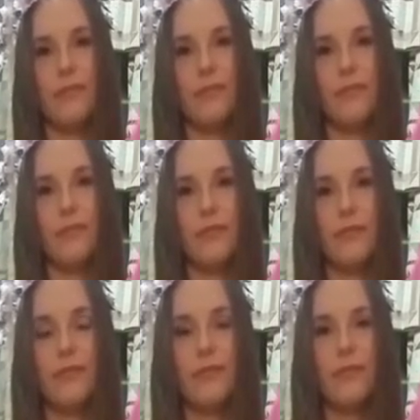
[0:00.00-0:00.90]

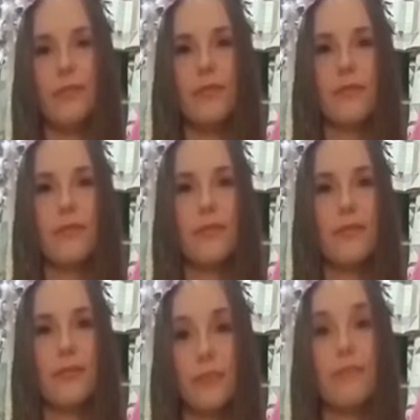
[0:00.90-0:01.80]

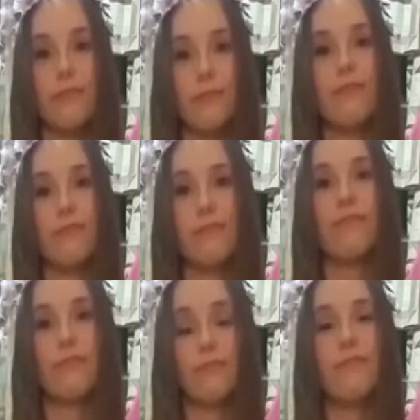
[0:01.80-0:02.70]

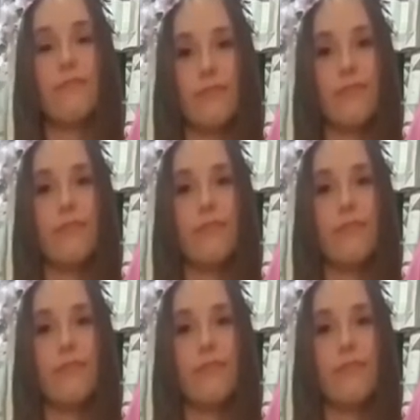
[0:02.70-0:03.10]
(not speaking)